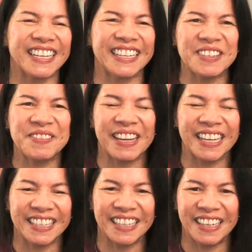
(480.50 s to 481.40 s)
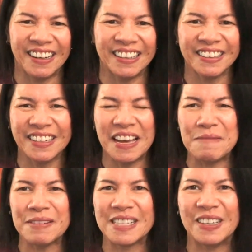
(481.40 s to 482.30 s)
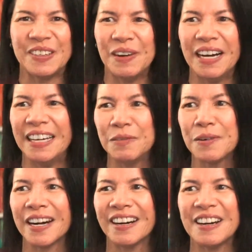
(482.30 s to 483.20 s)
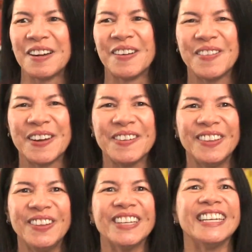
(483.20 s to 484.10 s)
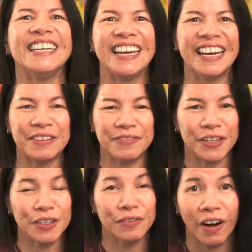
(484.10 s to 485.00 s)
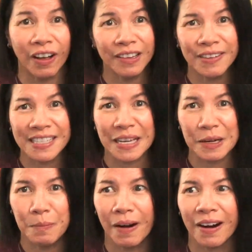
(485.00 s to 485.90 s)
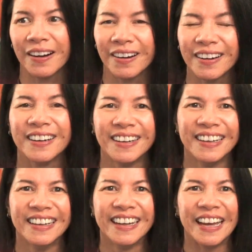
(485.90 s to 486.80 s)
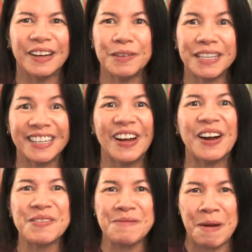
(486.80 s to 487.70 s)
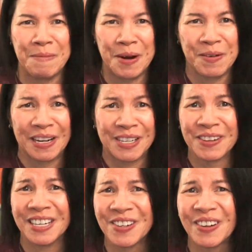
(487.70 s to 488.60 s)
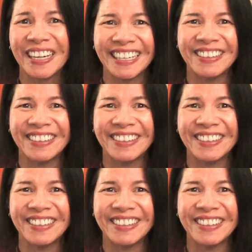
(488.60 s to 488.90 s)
and Amanda on episode 1, where we were looking at a photo of all of us at a bar, and nice. We could not remember which retreat it